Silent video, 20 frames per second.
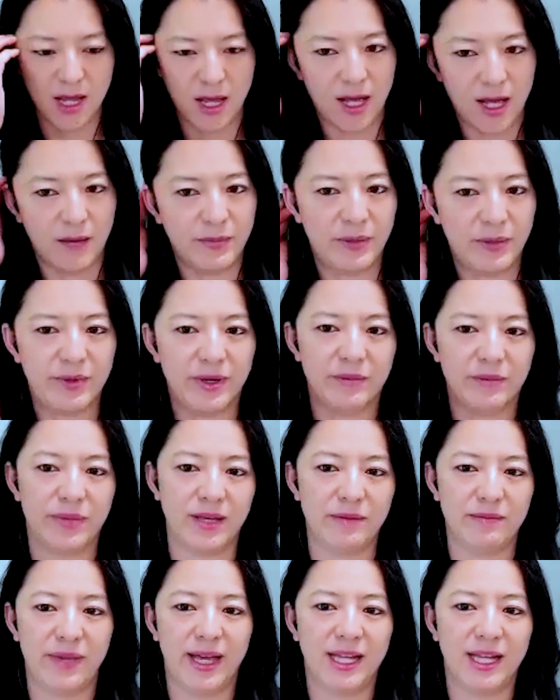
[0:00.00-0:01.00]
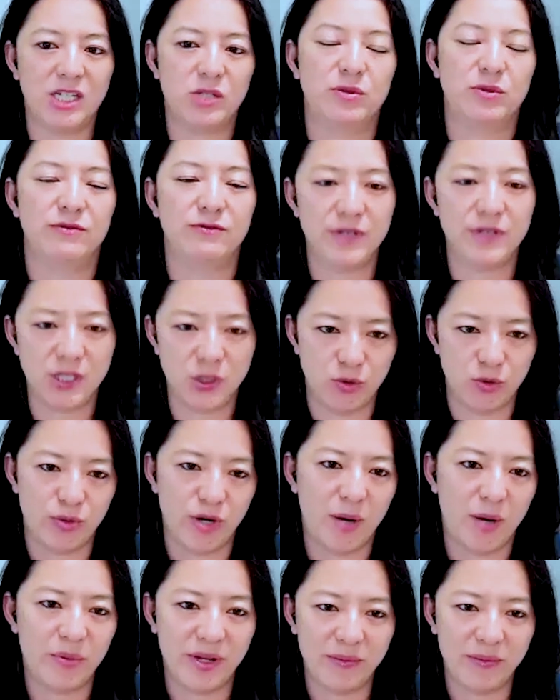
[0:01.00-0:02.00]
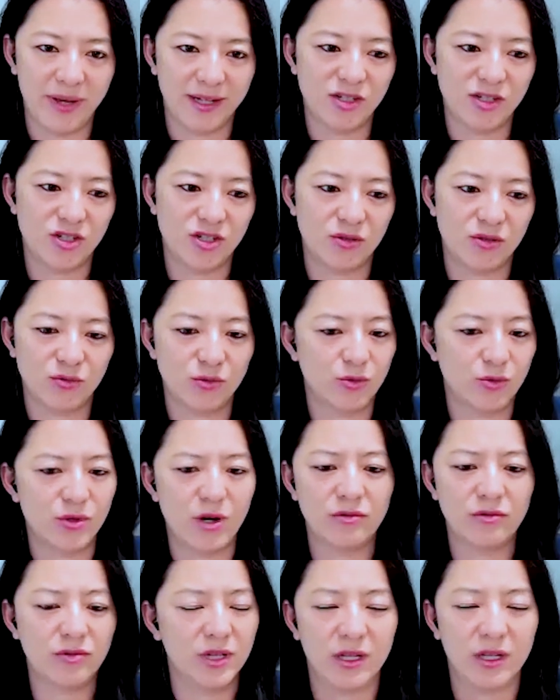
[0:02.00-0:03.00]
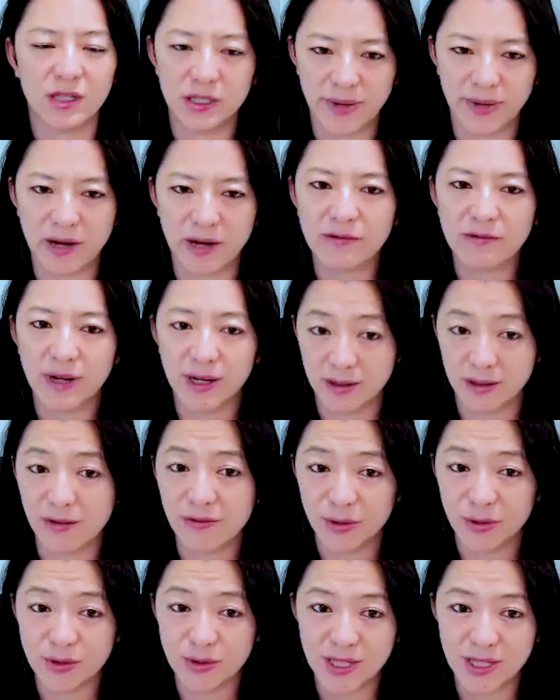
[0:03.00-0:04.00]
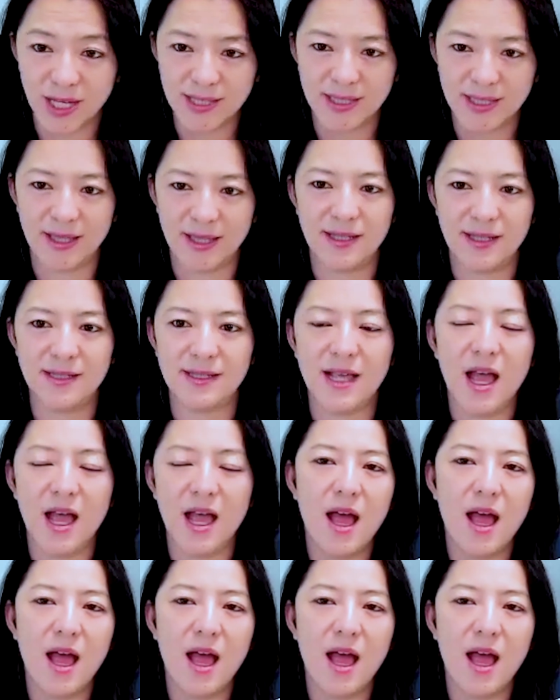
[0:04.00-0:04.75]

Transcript: Uh, maybe I'm paying management fees to a property manager. We're all really good about writing off those kinds of things.